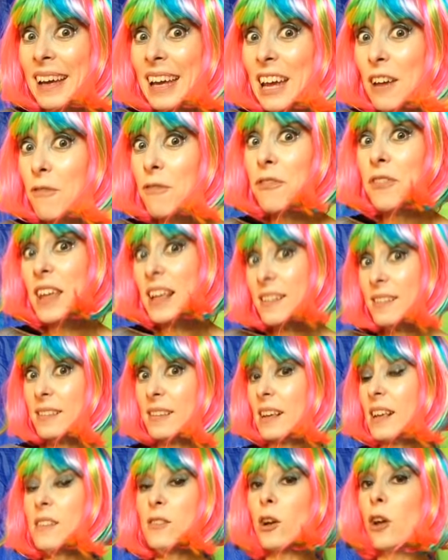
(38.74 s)
if this
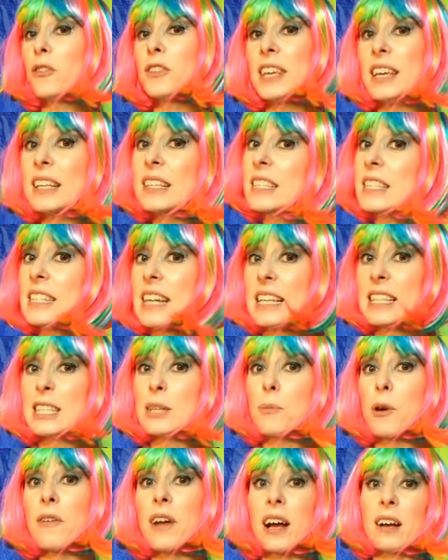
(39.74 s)
is on the internet
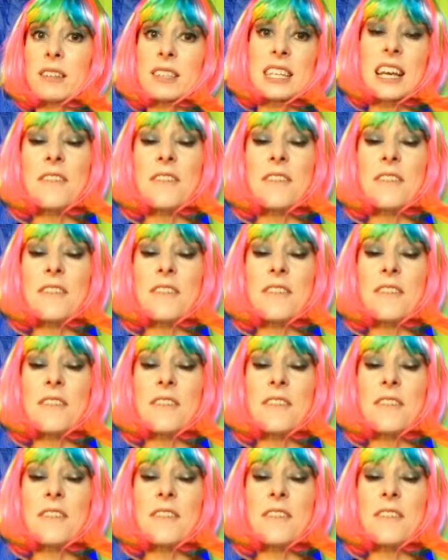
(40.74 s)
somewhere else,